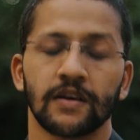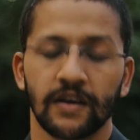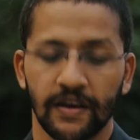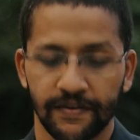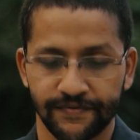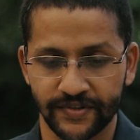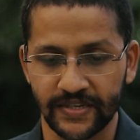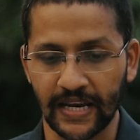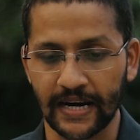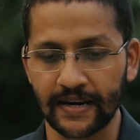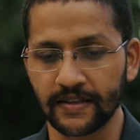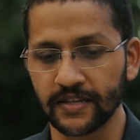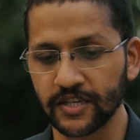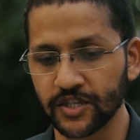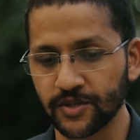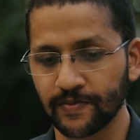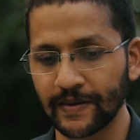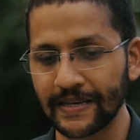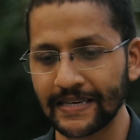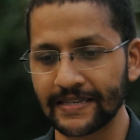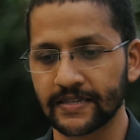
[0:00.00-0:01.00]
If Saturn
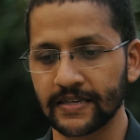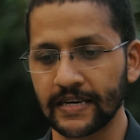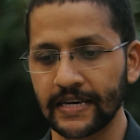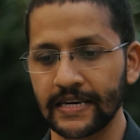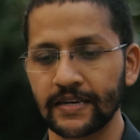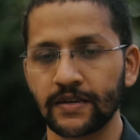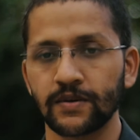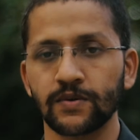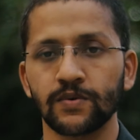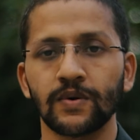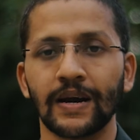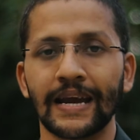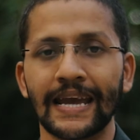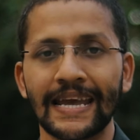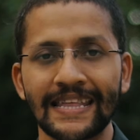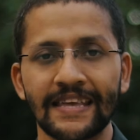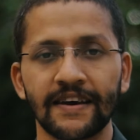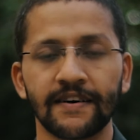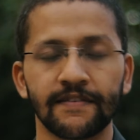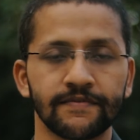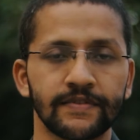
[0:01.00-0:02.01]
is placed into
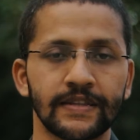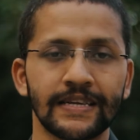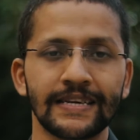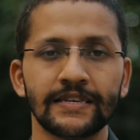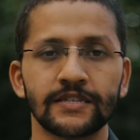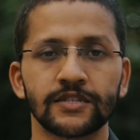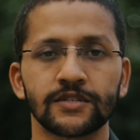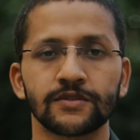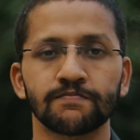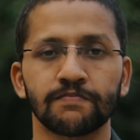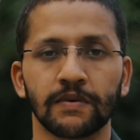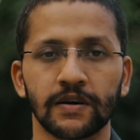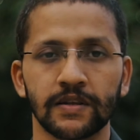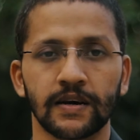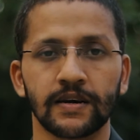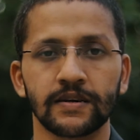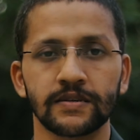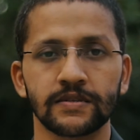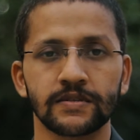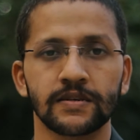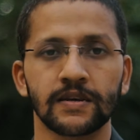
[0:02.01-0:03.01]
any of these
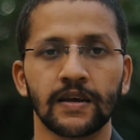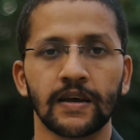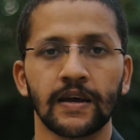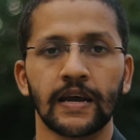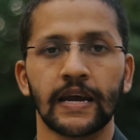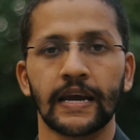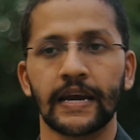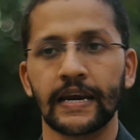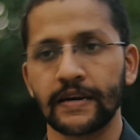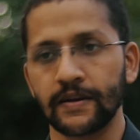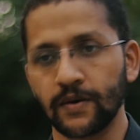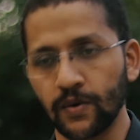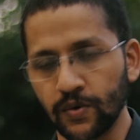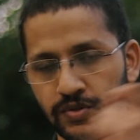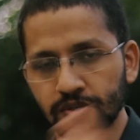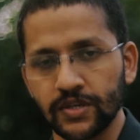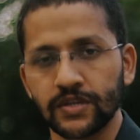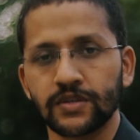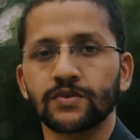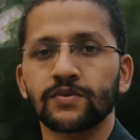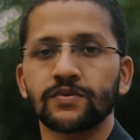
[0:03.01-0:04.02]
padas, it
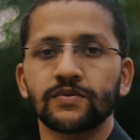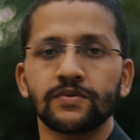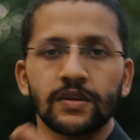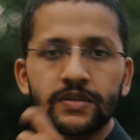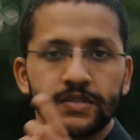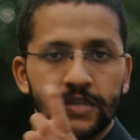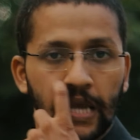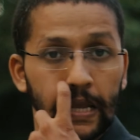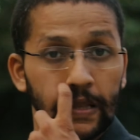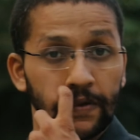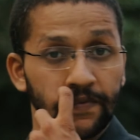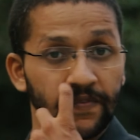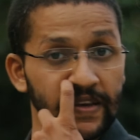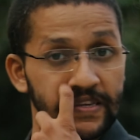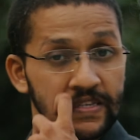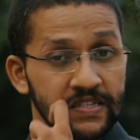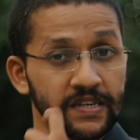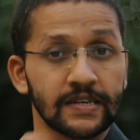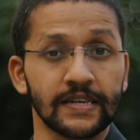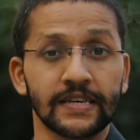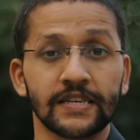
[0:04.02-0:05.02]
goes into the sign of
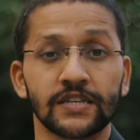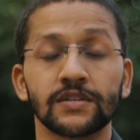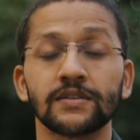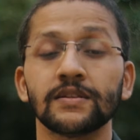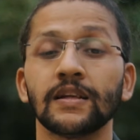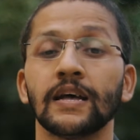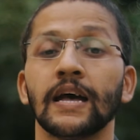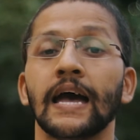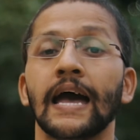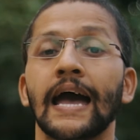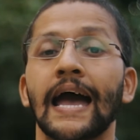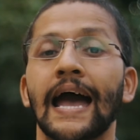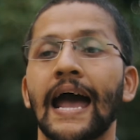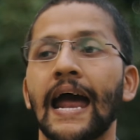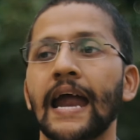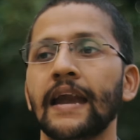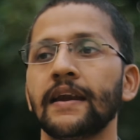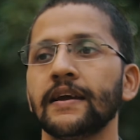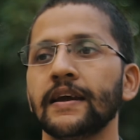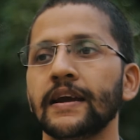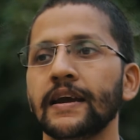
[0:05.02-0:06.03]
exaltation,
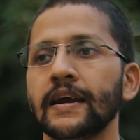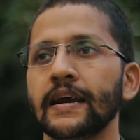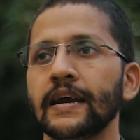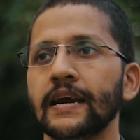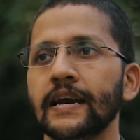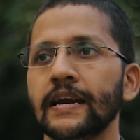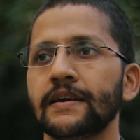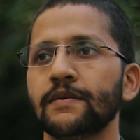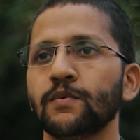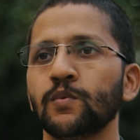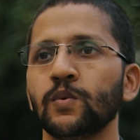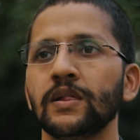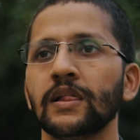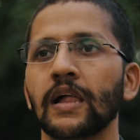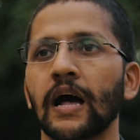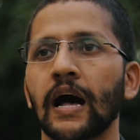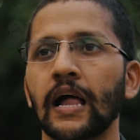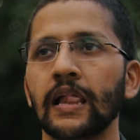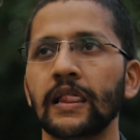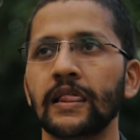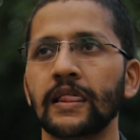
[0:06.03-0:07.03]
and it will
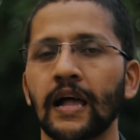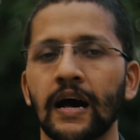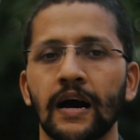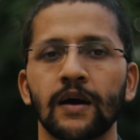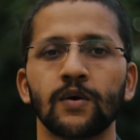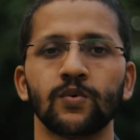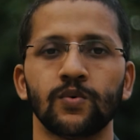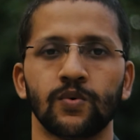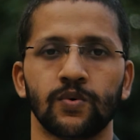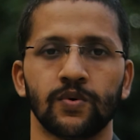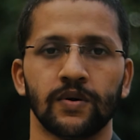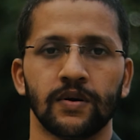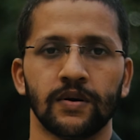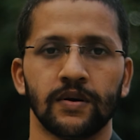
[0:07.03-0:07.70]
allow